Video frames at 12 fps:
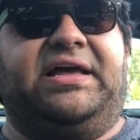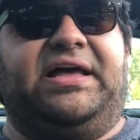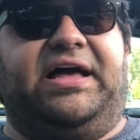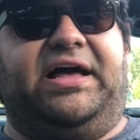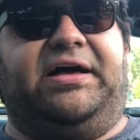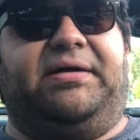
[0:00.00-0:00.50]

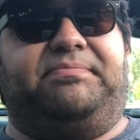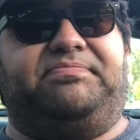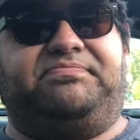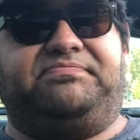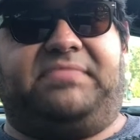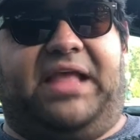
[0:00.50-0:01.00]

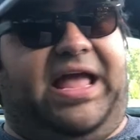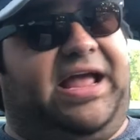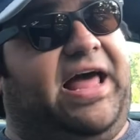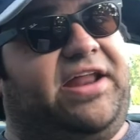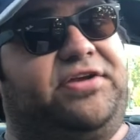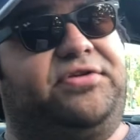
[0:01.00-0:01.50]
I
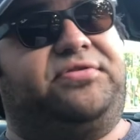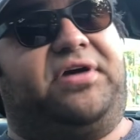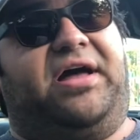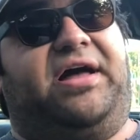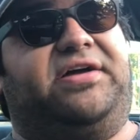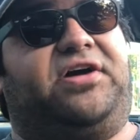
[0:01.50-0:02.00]
got
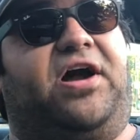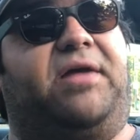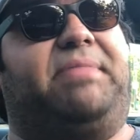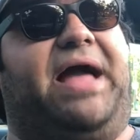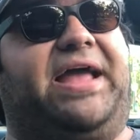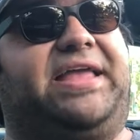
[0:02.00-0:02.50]
a car
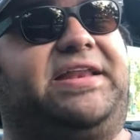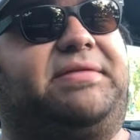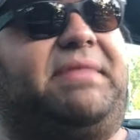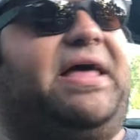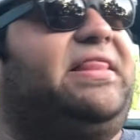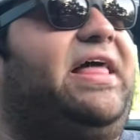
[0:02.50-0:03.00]
back into
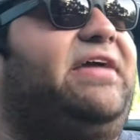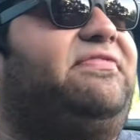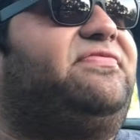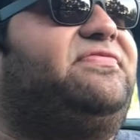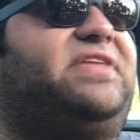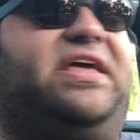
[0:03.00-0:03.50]
my
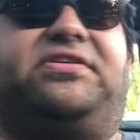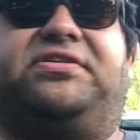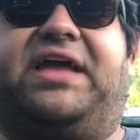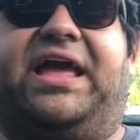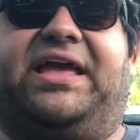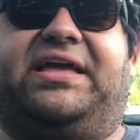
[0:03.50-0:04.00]
life the other
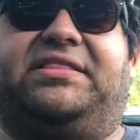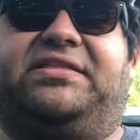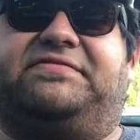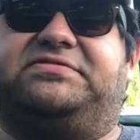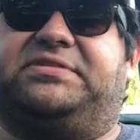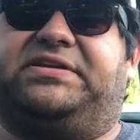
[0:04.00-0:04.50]
day. It
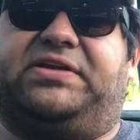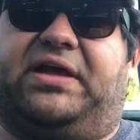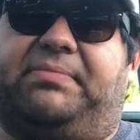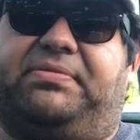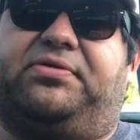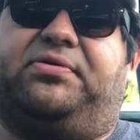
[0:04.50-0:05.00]
lives
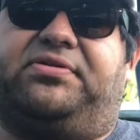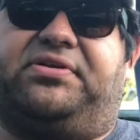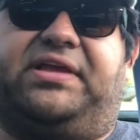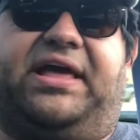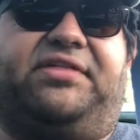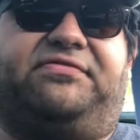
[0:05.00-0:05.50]
up in
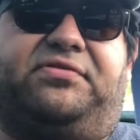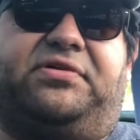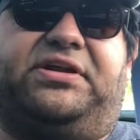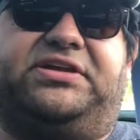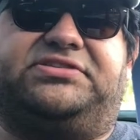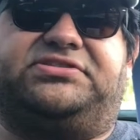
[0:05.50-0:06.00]
Northern
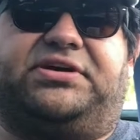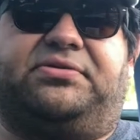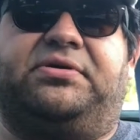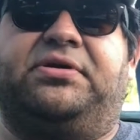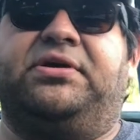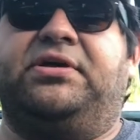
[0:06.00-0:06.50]
California, so
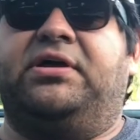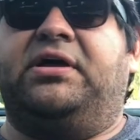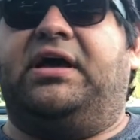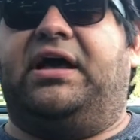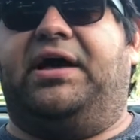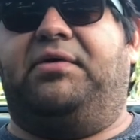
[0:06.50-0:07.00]

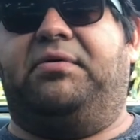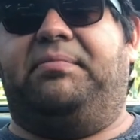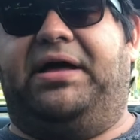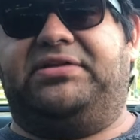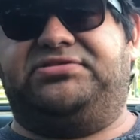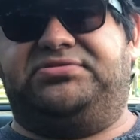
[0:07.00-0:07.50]
we'll
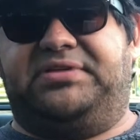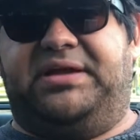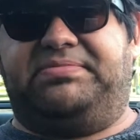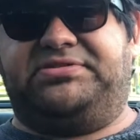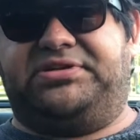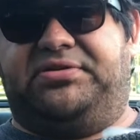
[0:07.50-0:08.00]
bounce to an
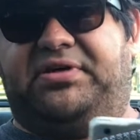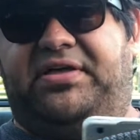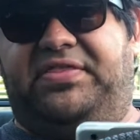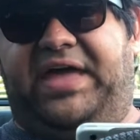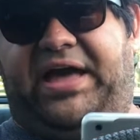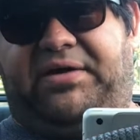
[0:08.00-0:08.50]
episode
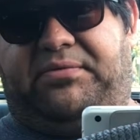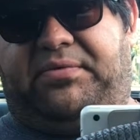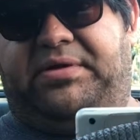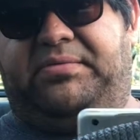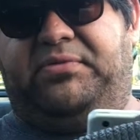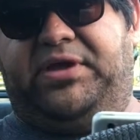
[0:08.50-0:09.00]
on that
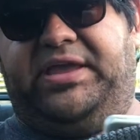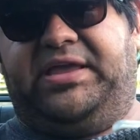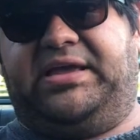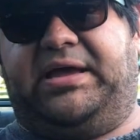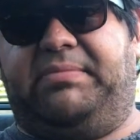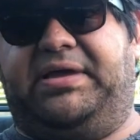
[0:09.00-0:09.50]
1 week
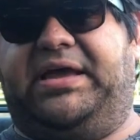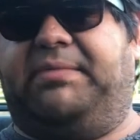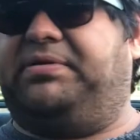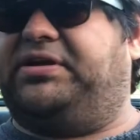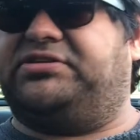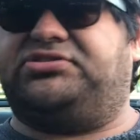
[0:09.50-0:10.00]
coming
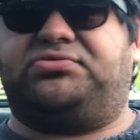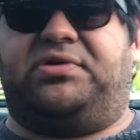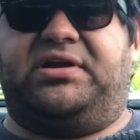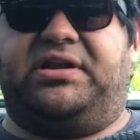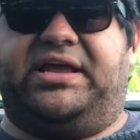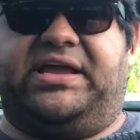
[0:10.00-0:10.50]
up here
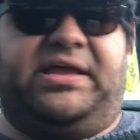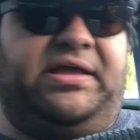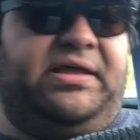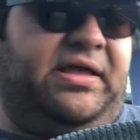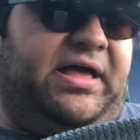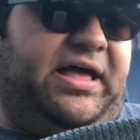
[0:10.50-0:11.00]
shortly.
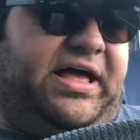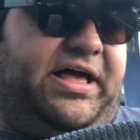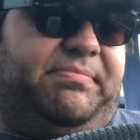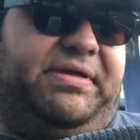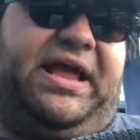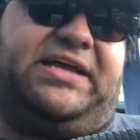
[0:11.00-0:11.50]

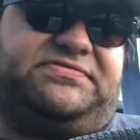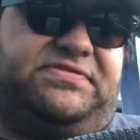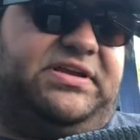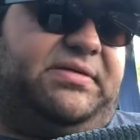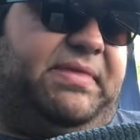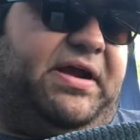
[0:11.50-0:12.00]
But as for
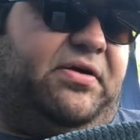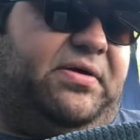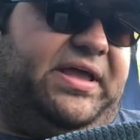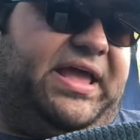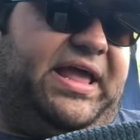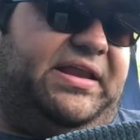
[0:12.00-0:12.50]
the Camaro,
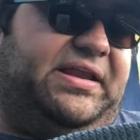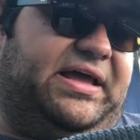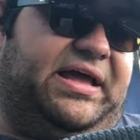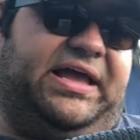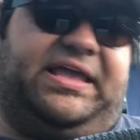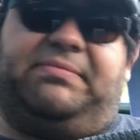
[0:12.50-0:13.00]
again,
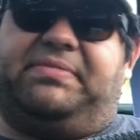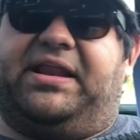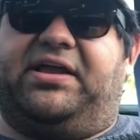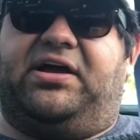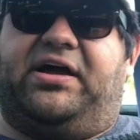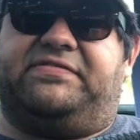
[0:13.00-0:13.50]
I keep
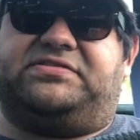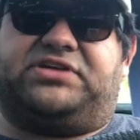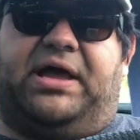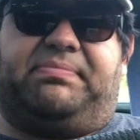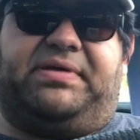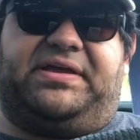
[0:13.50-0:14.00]
getting off
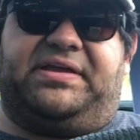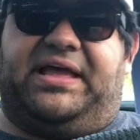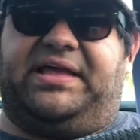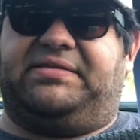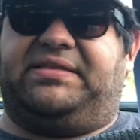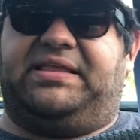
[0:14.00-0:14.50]
topic.
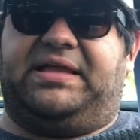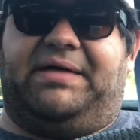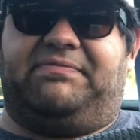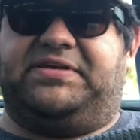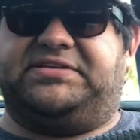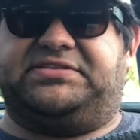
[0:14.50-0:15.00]

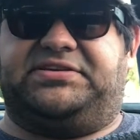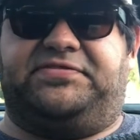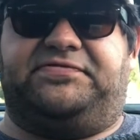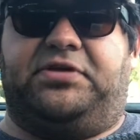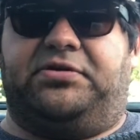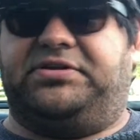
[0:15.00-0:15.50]
Obviously,
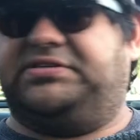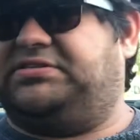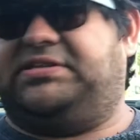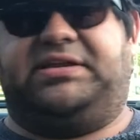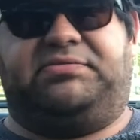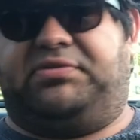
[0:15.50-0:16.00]
you've
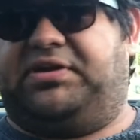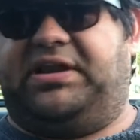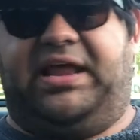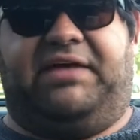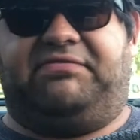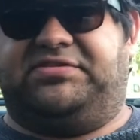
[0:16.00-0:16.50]
noticed that we're going
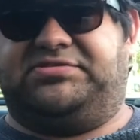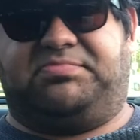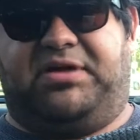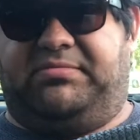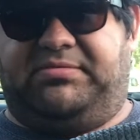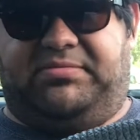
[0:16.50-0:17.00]
to have this
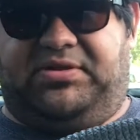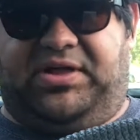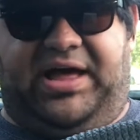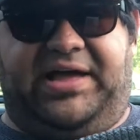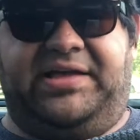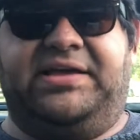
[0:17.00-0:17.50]
problem a
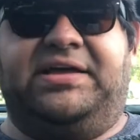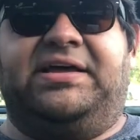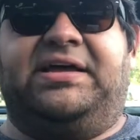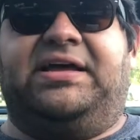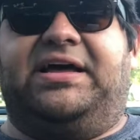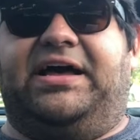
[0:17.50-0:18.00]
lot.
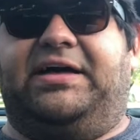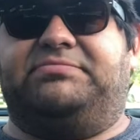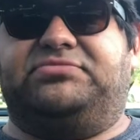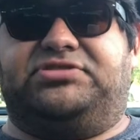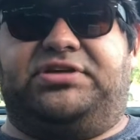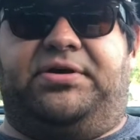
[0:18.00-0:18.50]

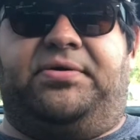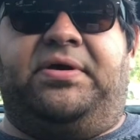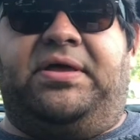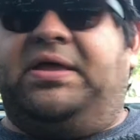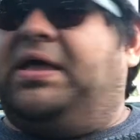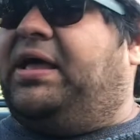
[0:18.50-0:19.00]
So
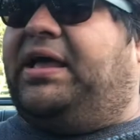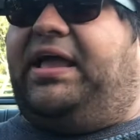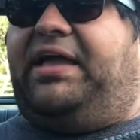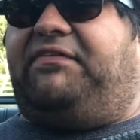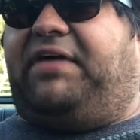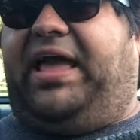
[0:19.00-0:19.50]

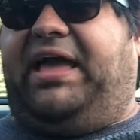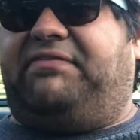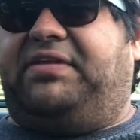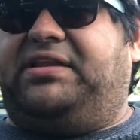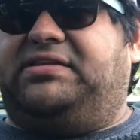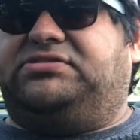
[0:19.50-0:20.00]
if I
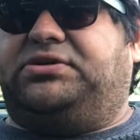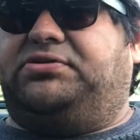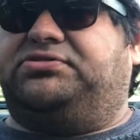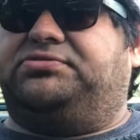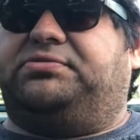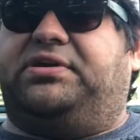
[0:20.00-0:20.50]
haven't
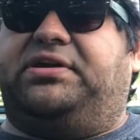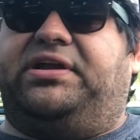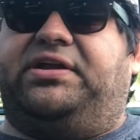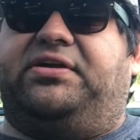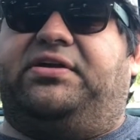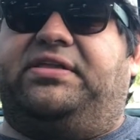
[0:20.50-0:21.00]
told you
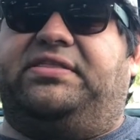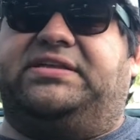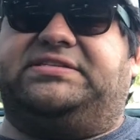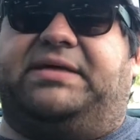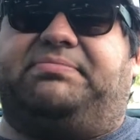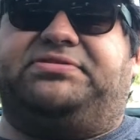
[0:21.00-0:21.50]
earlier in
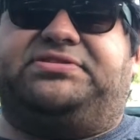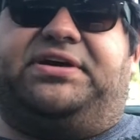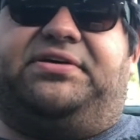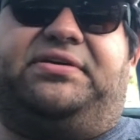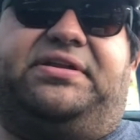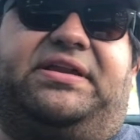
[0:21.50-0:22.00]
this
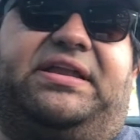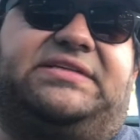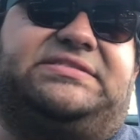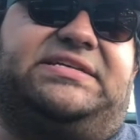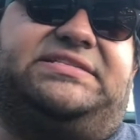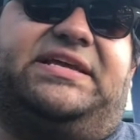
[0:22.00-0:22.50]
episode, and
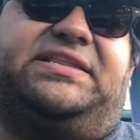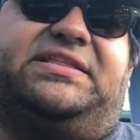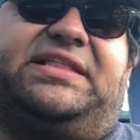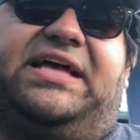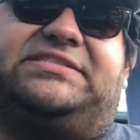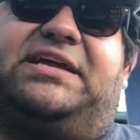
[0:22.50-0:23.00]
as I said in the
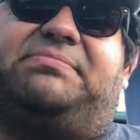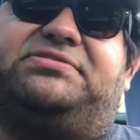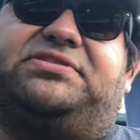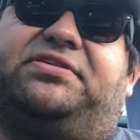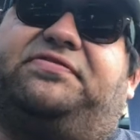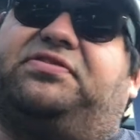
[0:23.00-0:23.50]
last
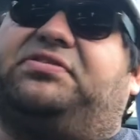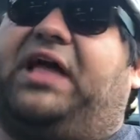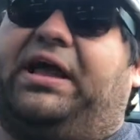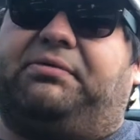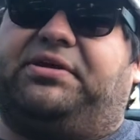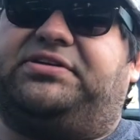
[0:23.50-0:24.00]
episode, if you
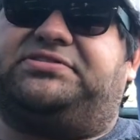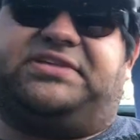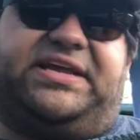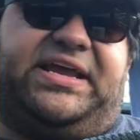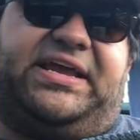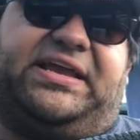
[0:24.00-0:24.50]
like what you're
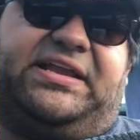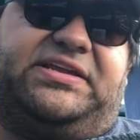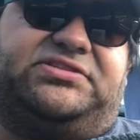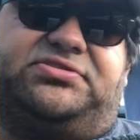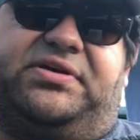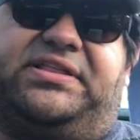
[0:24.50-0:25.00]
seeing and
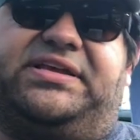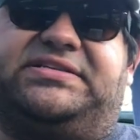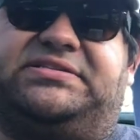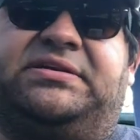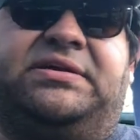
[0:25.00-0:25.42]
enjoy this,